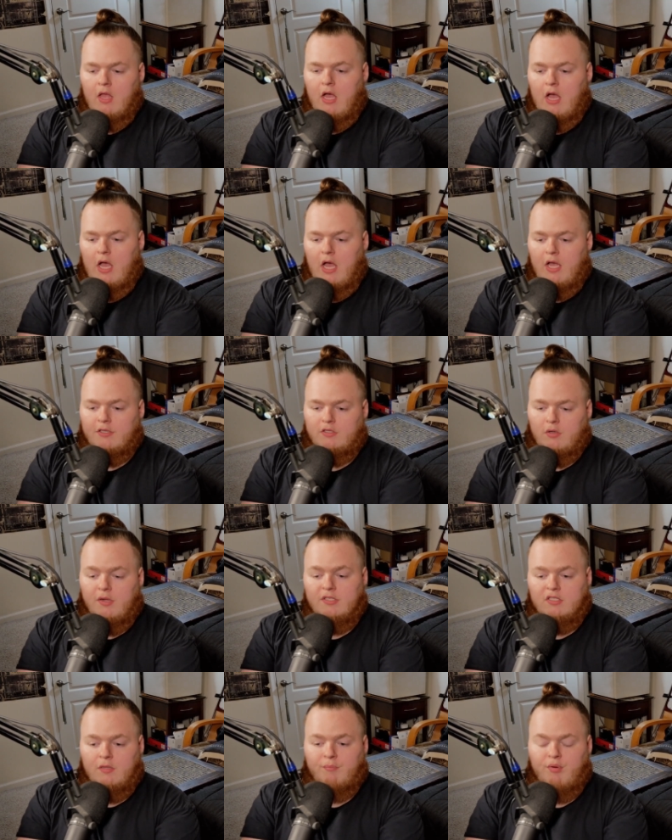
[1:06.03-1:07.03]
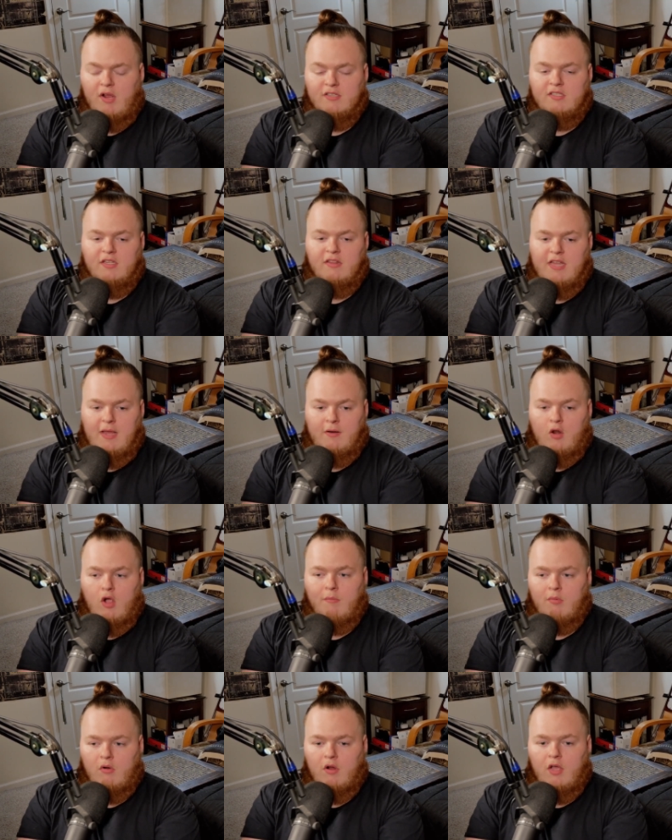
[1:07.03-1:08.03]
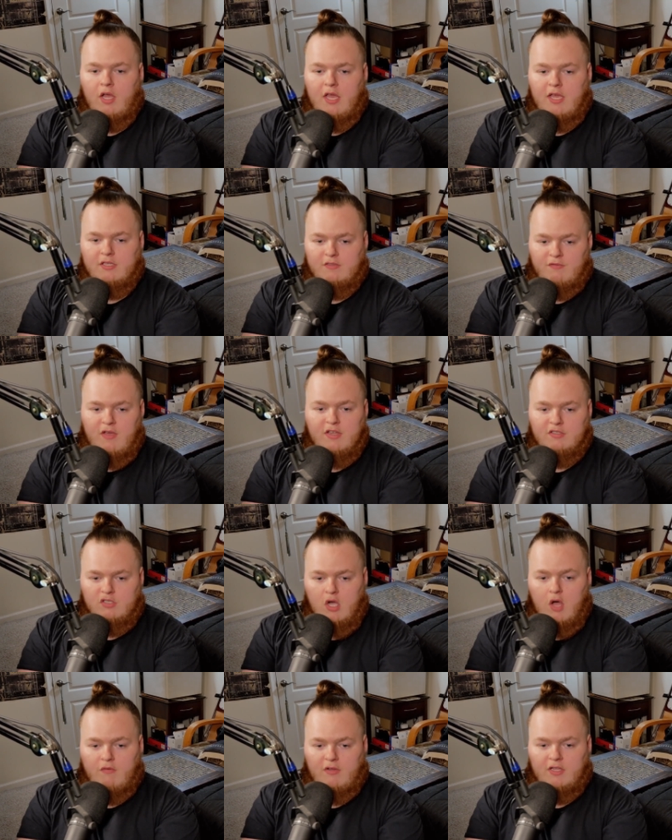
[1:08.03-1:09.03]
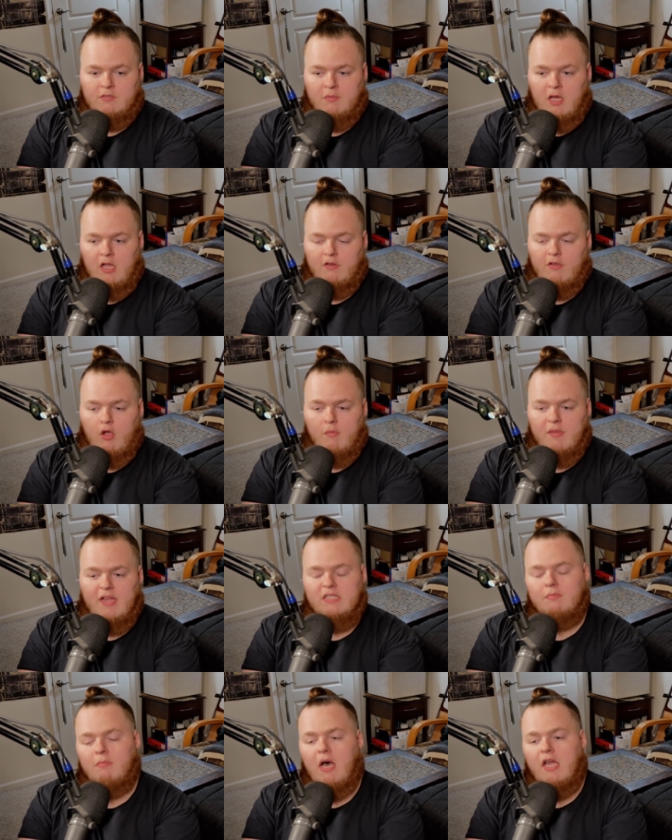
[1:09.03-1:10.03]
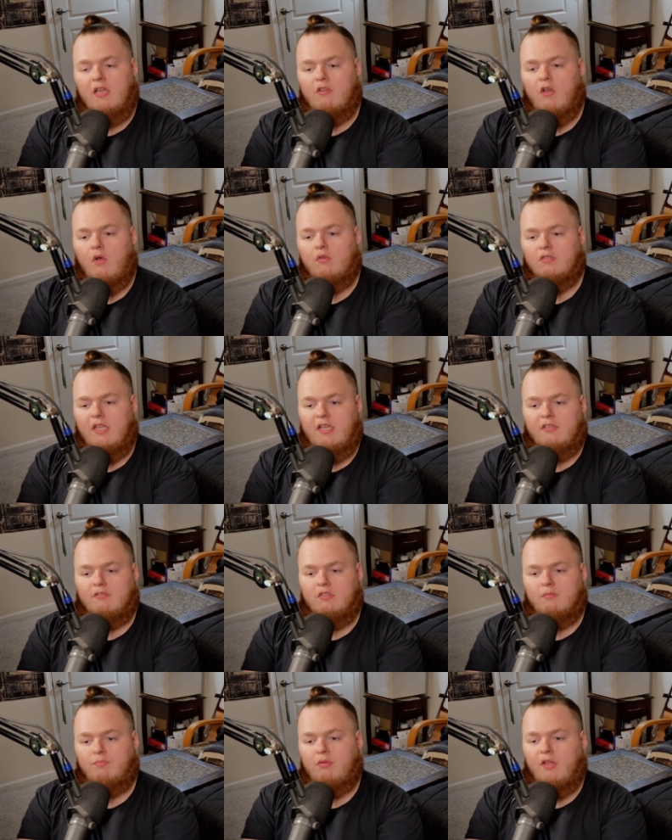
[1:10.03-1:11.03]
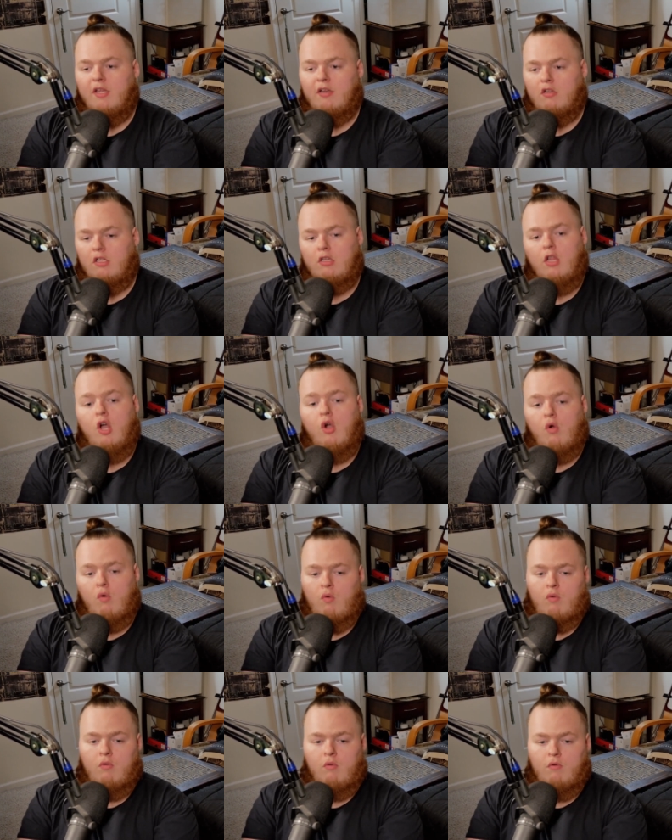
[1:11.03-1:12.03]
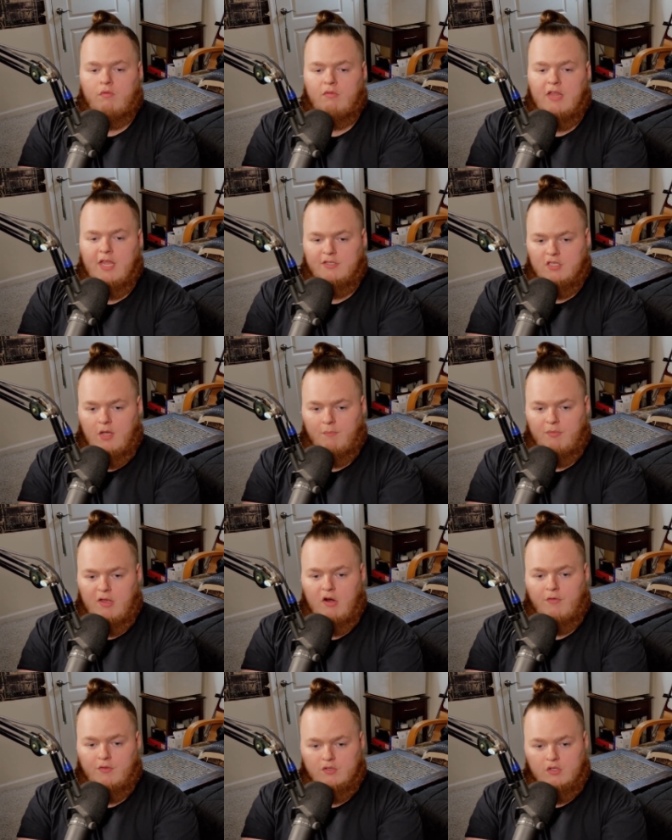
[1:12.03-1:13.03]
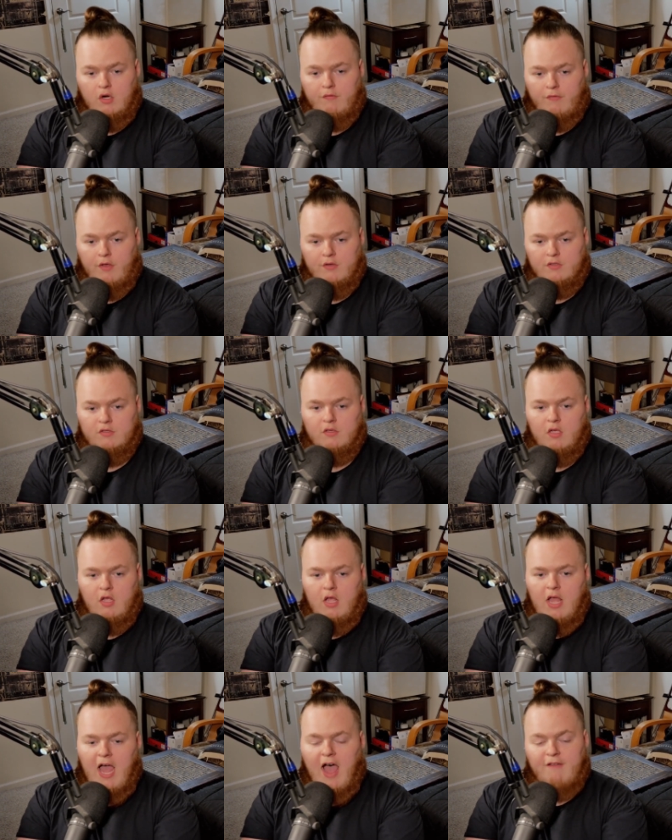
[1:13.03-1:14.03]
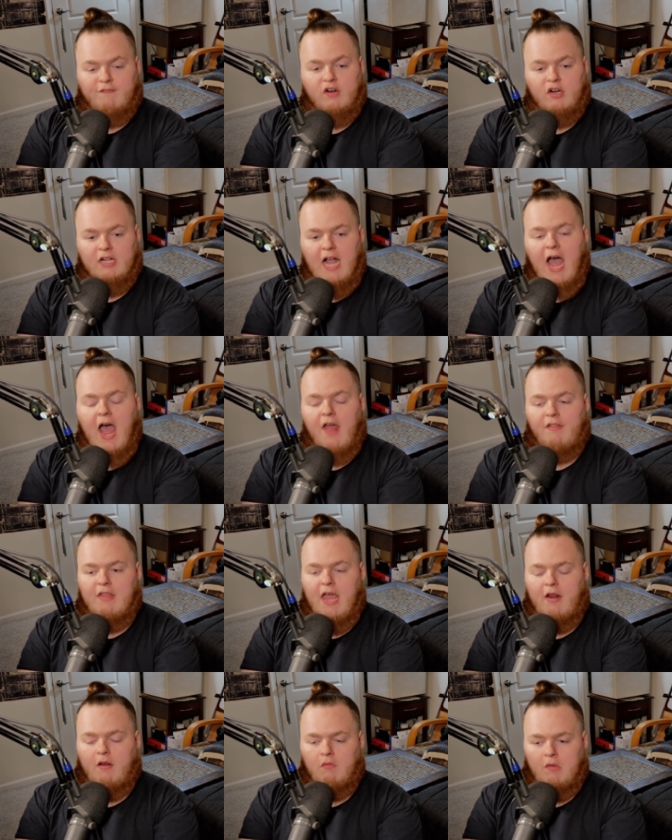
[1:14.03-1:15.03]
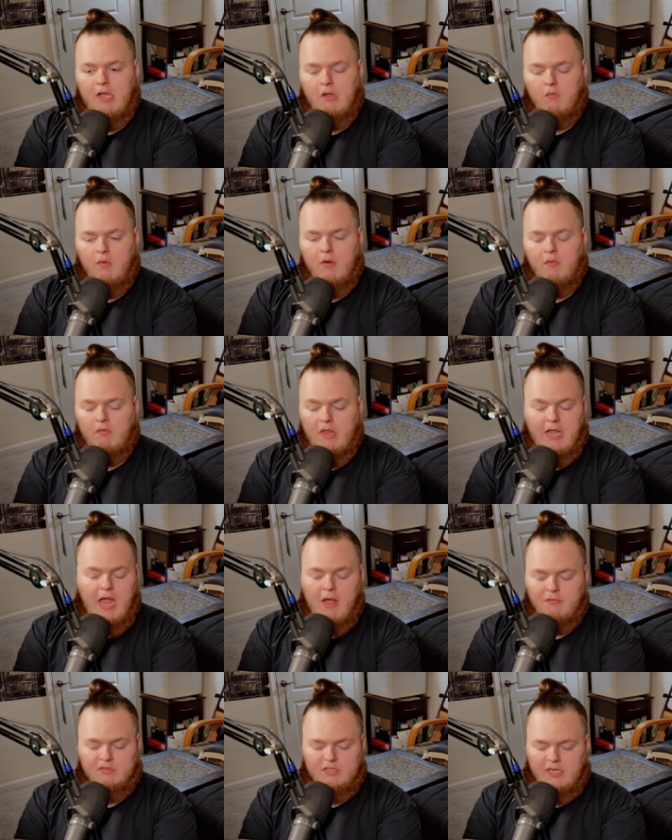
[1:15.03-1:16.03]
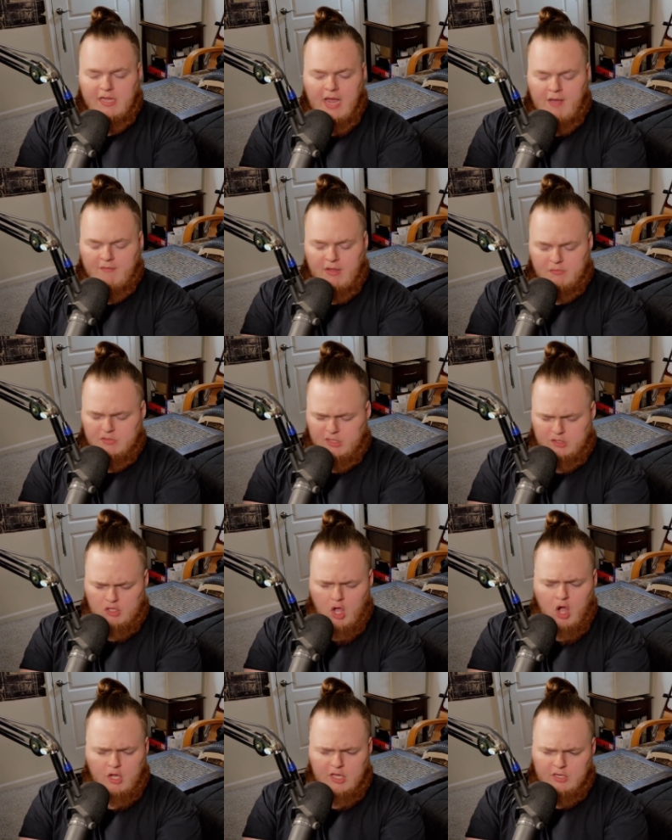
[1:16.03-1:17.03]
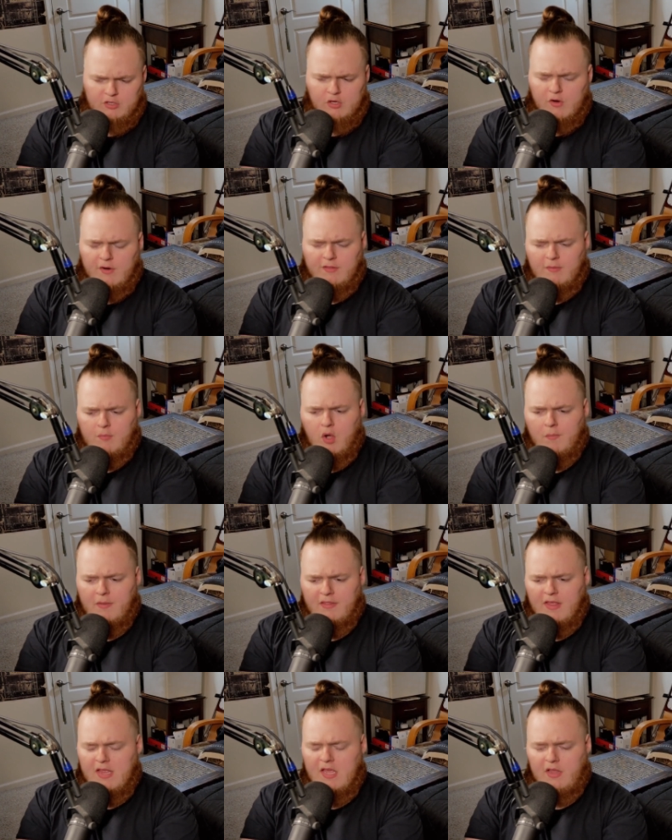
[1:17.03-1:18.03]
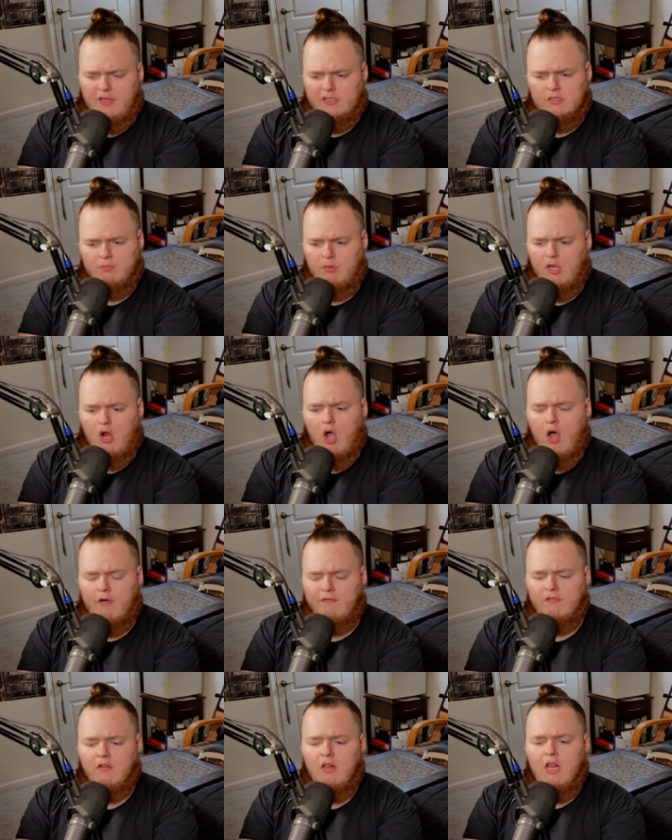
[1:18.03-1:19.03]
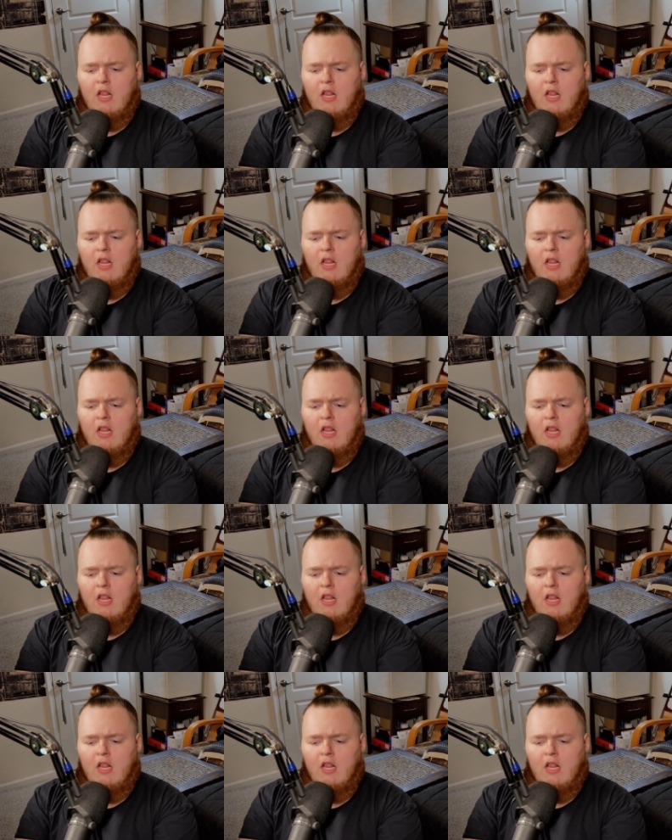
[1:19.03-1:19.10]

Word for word: Uh, so it's the present that Nobara is facing off against Mahito, but that's Mahito's like split clone that's up there on the surface. I forgot that like we like I was like have I was like talking during the moment that he like split off.